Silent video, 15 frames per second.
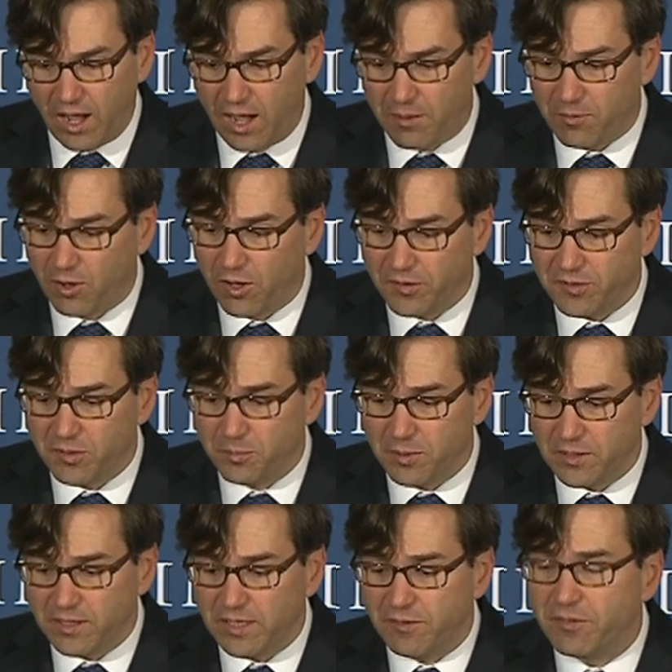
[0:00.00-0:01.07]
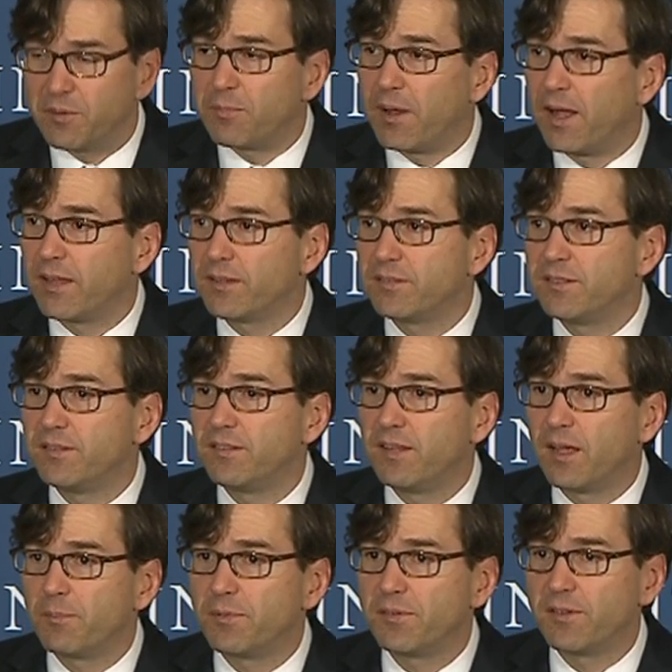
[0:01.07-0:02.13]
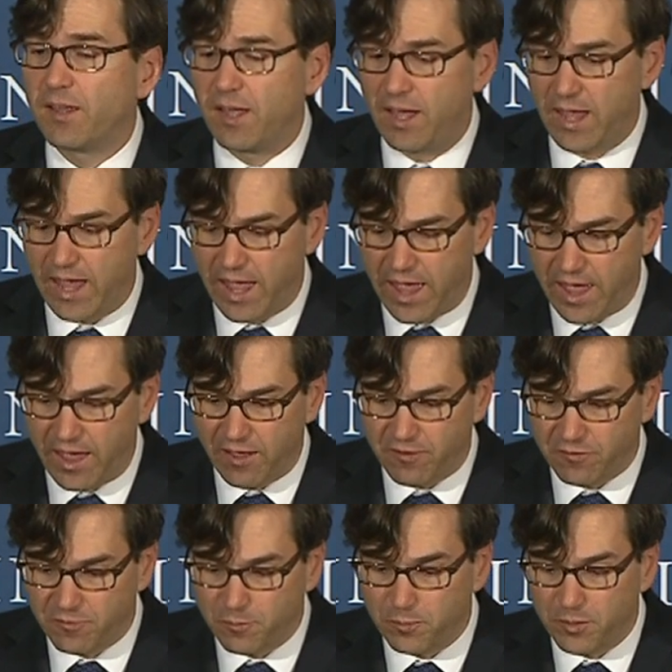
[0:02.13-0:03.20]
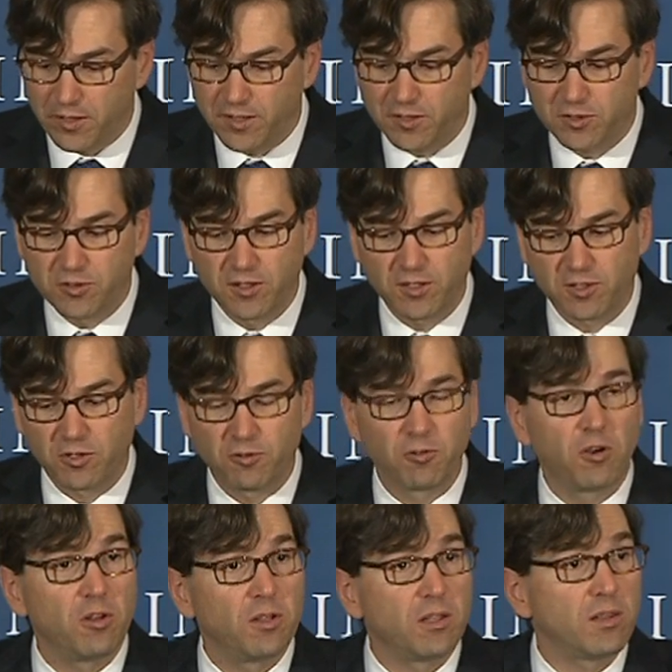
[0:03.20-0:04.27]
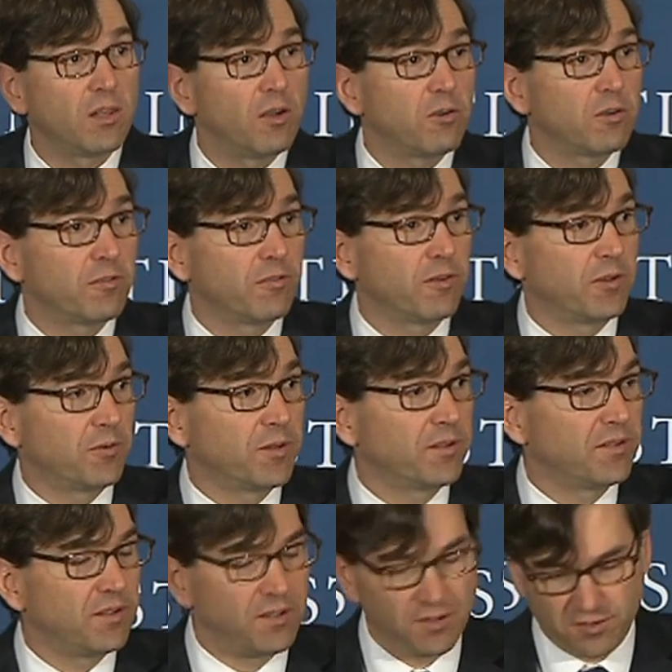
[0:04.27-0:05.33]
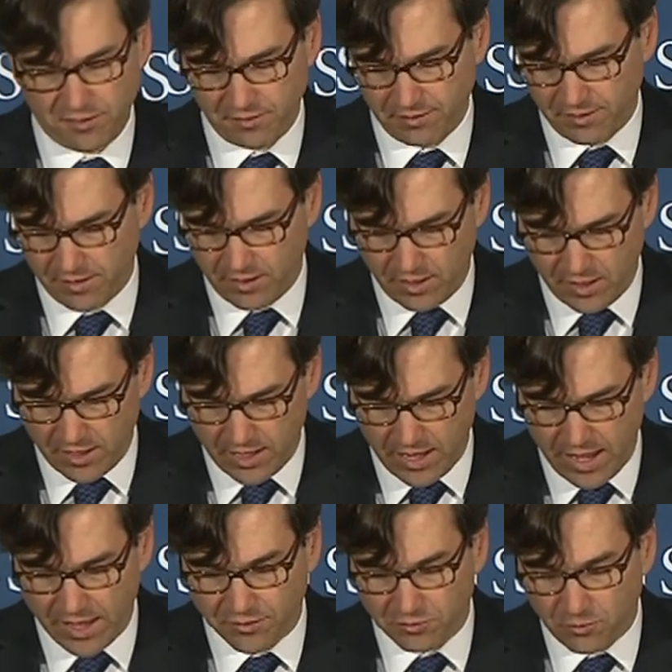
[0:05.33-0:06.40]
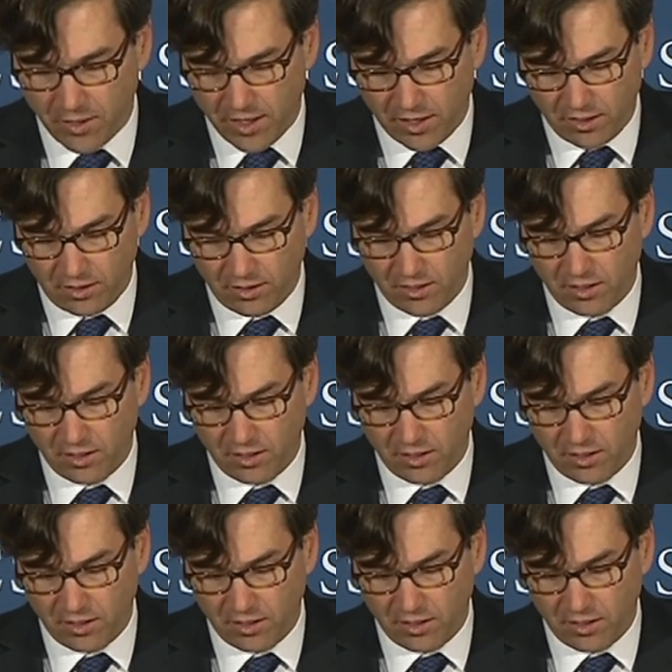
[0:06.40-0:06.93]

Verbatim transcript: I also believe that policy steps have played a critical role at lower frequencies as well.